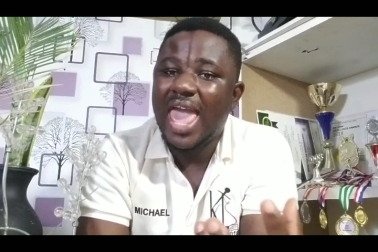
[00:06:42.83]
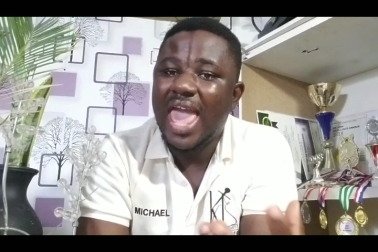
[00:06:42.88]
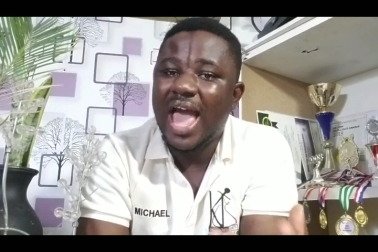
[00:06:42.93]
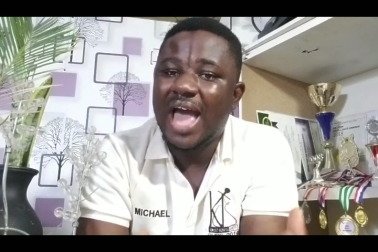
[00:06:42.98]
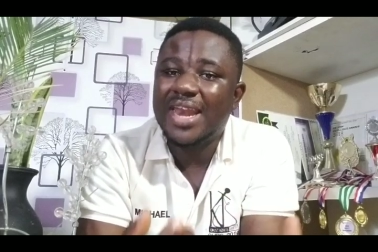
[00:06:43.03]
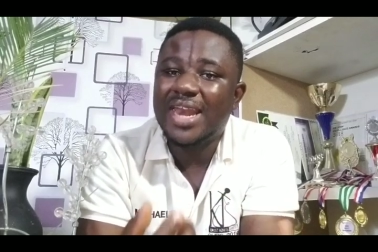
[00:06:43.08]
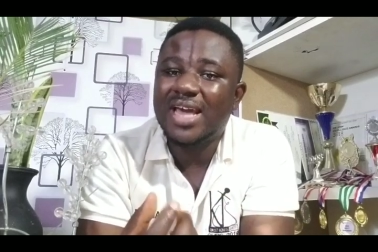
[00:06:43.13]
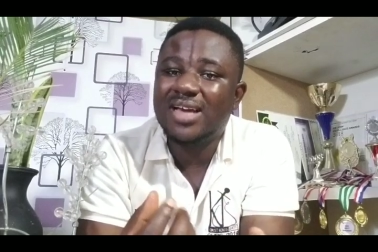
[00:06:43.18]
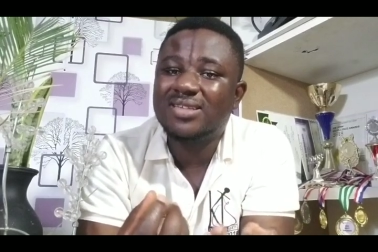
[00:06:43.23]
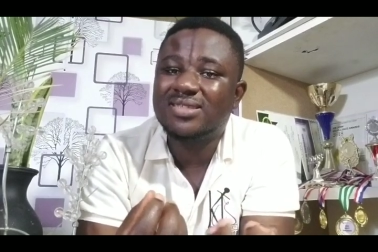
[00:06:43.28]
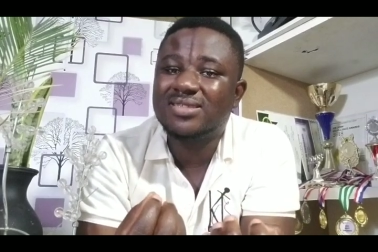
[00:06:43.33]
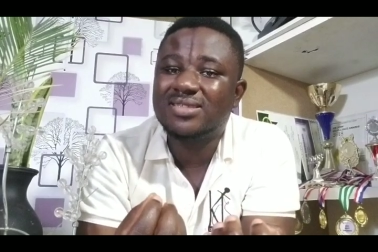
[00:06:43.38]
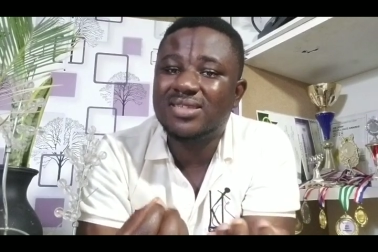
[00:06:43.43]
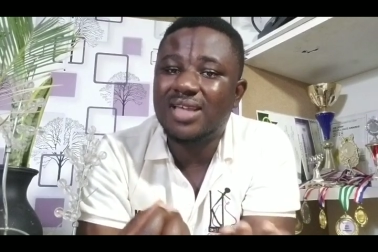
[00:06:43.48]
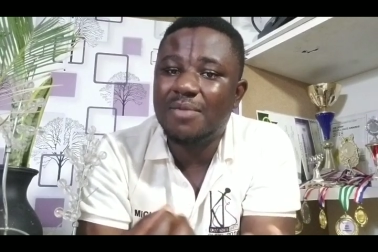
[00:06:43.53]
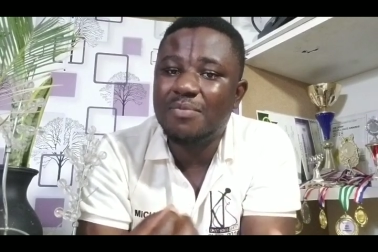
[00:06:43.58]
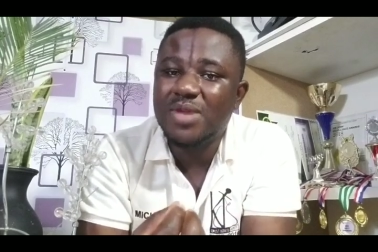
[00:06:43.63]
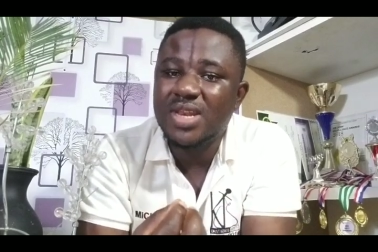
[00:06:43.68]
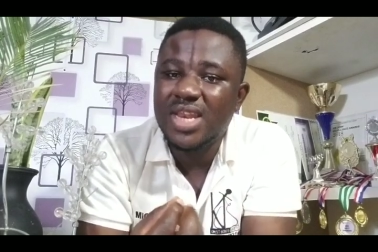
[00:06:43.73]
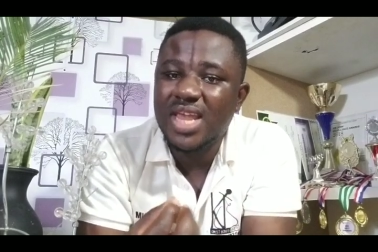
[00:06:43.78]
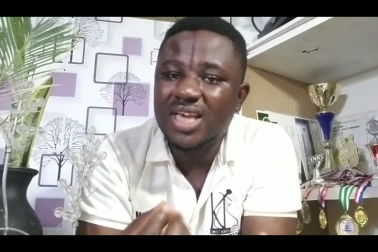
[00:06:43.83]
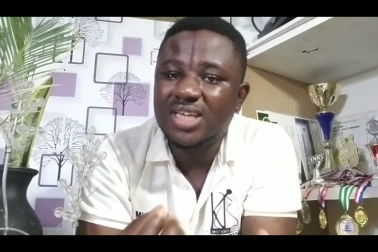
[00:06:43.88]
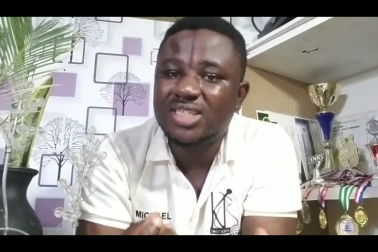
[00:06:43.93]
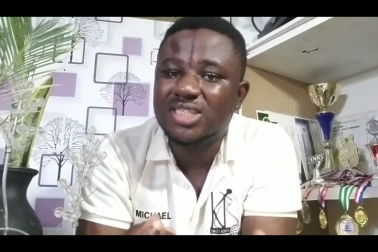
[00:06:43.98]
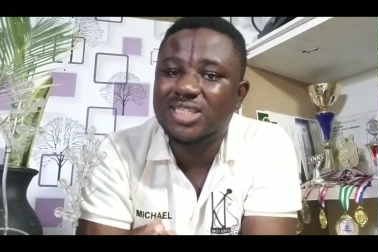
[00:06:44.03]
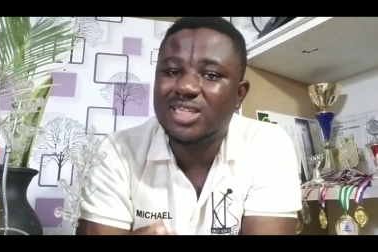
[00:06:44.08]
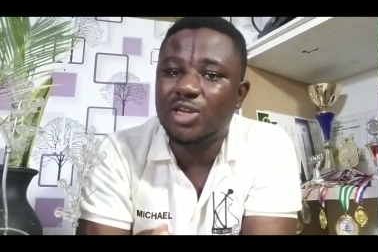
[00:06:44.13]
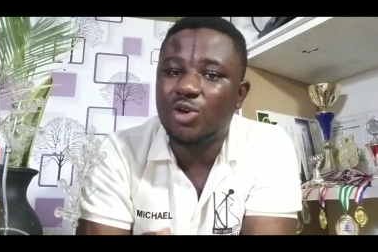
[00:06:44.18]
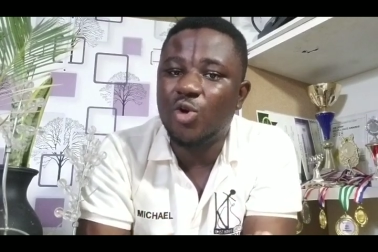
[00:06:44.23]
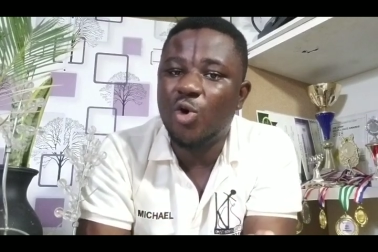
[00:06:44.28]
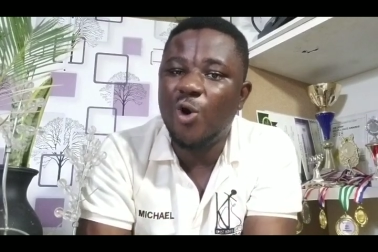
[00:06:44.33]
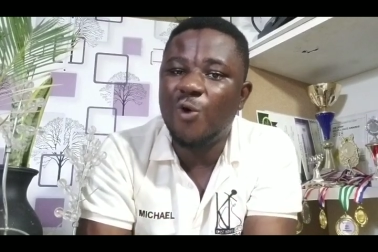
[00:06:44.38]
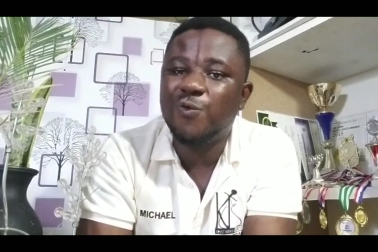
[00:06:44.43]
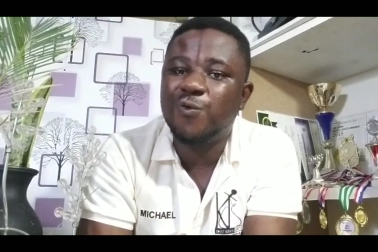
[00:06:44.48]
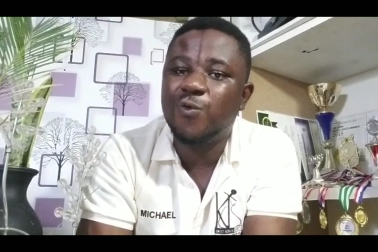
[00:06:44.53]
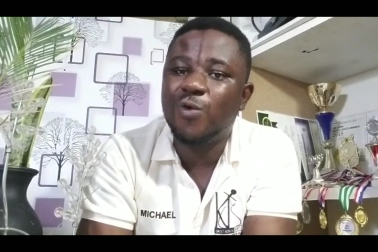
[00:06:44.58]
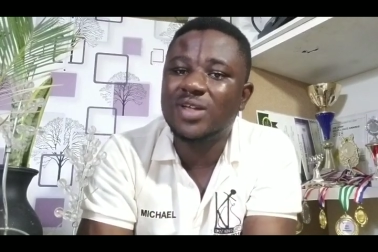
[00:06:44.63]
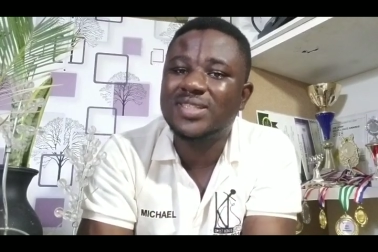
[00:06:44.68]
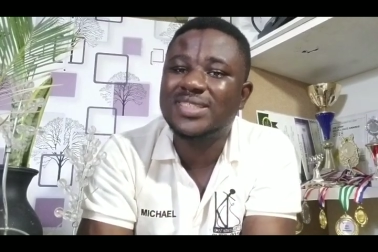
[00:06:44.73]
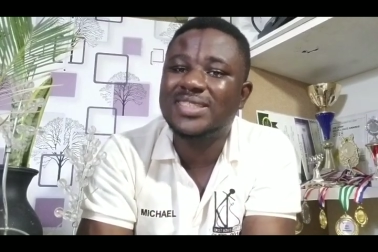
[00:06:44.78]
An examination
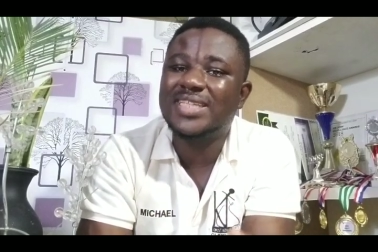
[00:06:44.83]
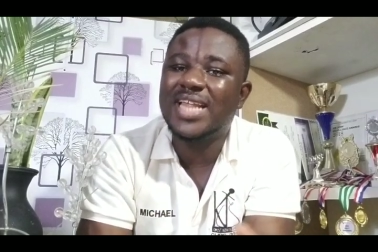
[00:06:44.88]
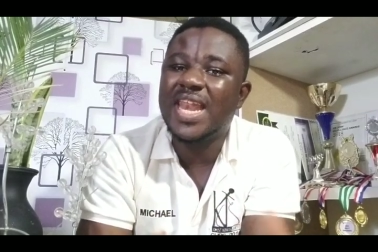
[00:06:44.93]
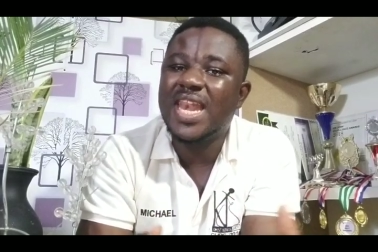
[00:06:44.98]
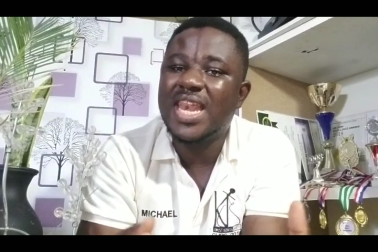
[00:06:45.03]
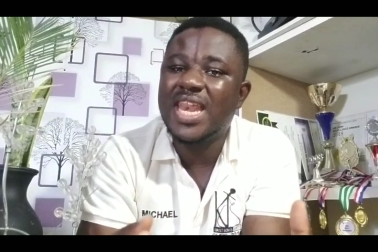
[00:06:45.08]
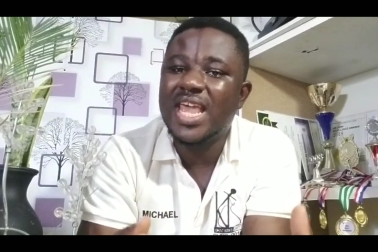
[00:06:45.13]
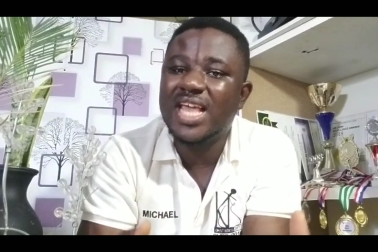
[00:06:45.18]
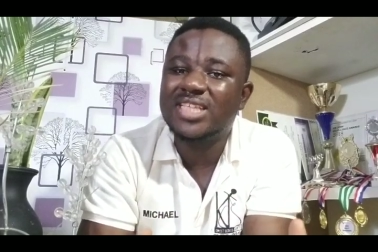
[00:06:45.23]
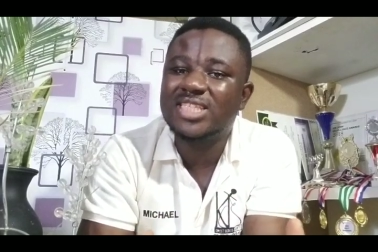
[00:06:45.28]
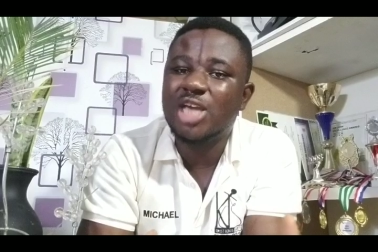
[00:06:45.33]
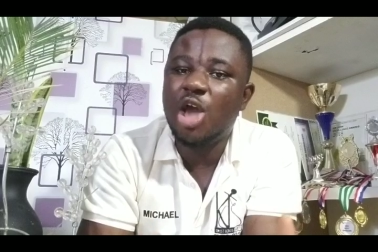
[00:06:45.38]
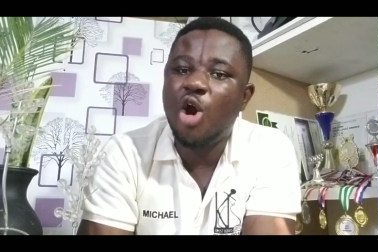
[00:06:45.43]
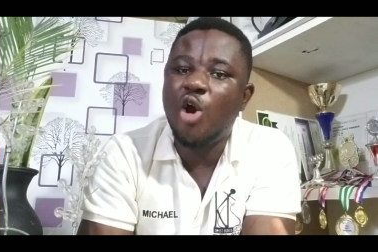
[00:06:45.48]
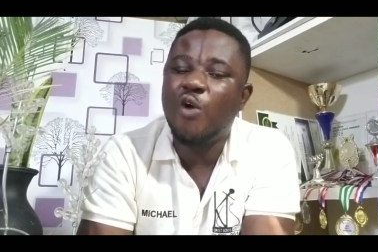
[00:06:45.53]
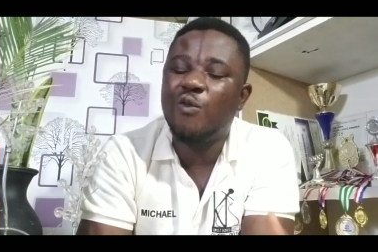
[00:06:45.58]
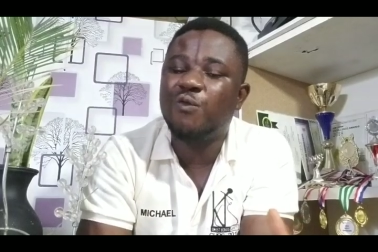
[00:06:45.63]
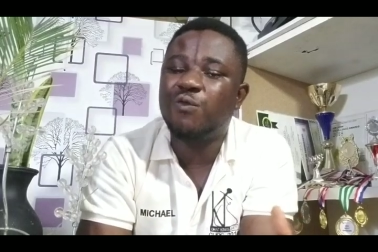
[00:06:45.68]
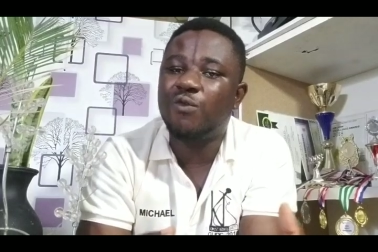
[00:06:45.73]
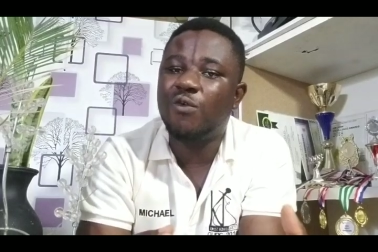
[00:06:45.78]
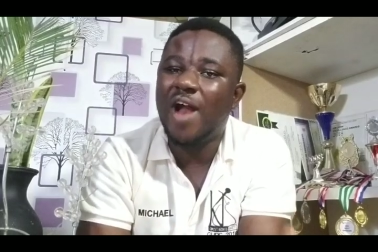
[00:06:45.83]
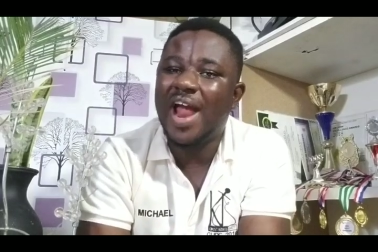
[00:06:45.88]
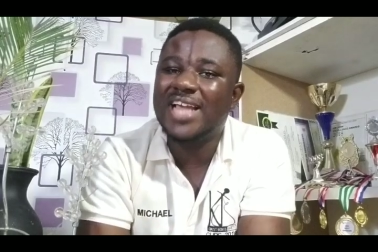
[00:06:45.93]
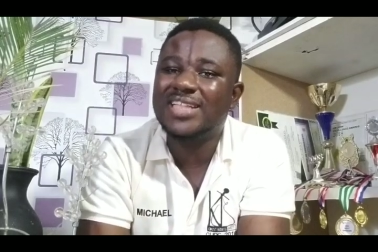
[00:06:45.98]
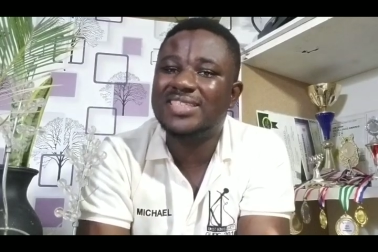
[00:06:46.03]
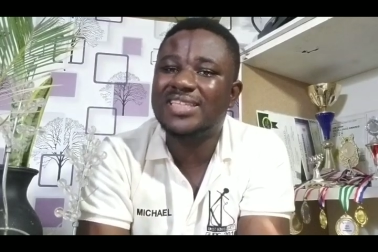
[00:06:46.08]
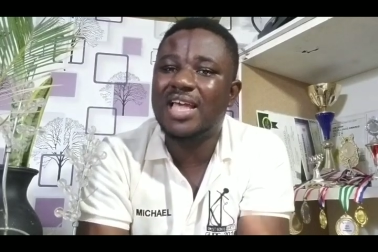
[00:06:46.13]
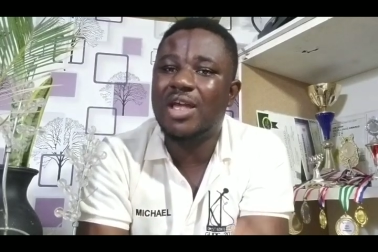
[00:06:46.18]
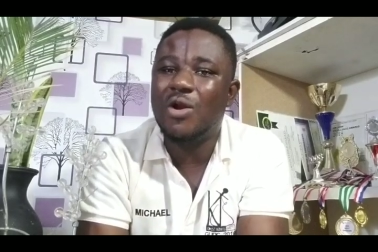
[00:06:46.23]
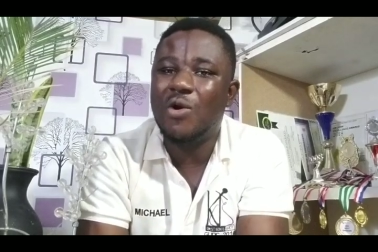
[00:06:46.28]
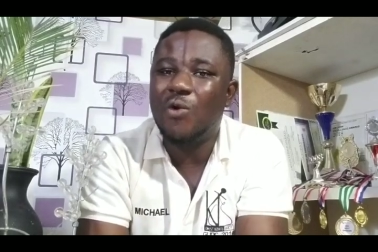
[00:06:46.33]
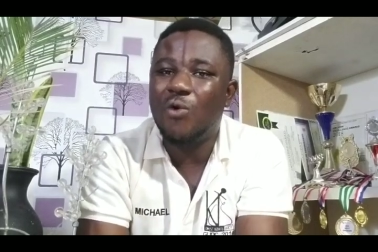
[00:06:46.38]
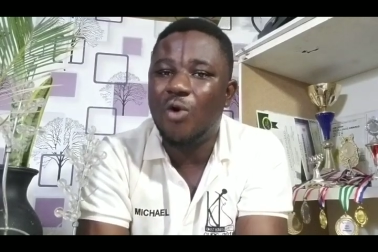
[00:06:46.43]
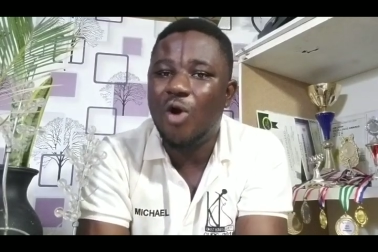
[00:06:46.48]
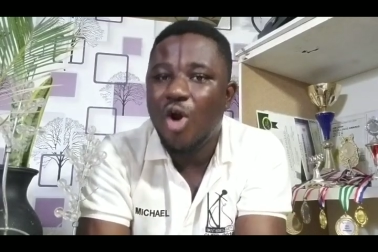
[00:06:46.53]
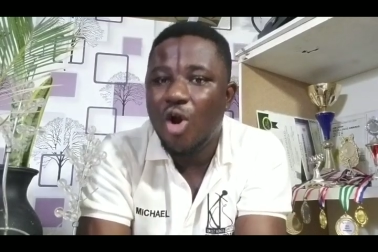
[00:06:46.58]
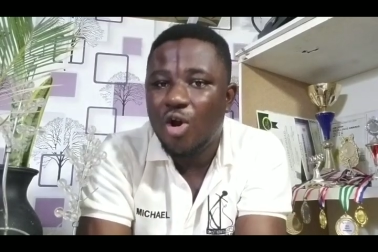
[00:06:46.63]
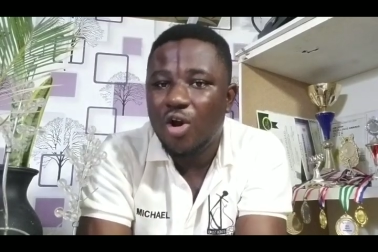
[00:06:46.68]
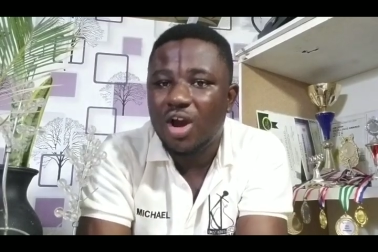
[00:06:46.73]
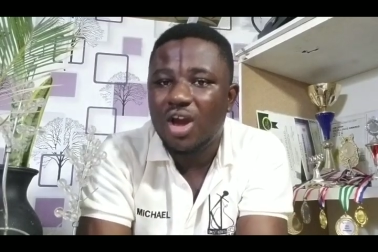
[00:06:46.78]
of what the nature of right and
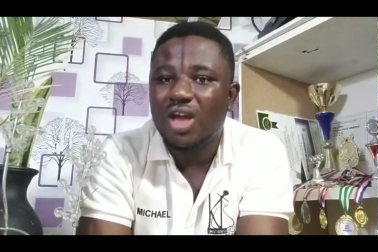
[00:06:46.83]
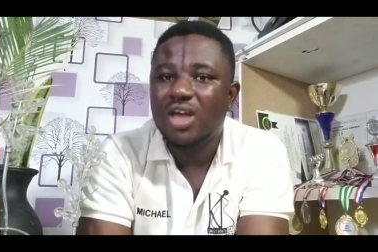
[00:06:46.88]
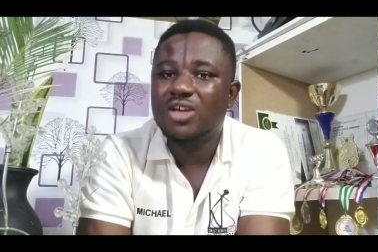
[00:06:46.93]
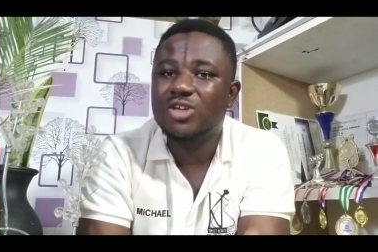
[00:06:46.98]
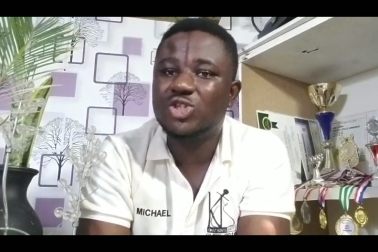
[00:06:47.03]
wrong